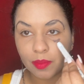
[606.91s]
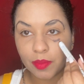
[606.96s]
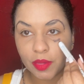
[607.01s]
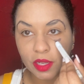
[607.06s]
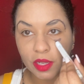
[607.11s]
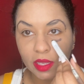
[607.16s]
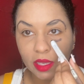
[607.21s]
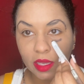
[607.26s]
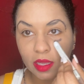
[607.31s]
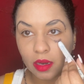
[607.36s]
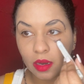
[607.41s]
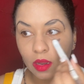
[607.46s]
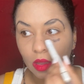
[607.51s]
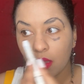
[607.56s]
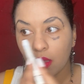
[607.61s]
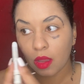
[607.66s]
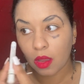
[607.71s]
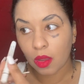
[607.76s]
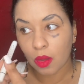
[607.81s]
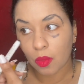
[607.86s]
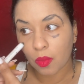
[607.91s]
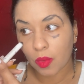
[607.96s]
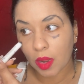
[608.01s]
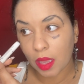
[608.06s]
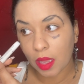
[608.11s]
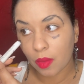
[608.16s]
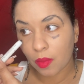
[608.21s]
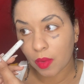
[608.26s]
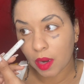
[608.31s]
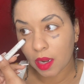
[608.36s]
putting it
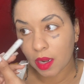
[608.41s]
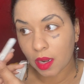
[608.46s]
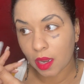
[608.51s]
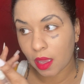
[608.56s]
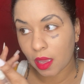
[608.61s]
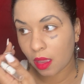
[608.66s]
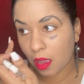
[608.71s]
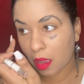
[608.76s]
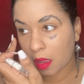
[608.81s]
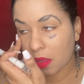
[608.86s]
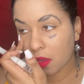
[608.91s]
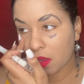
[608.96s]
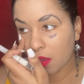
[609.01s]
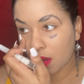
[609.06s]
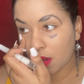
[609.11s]
right where, like, you could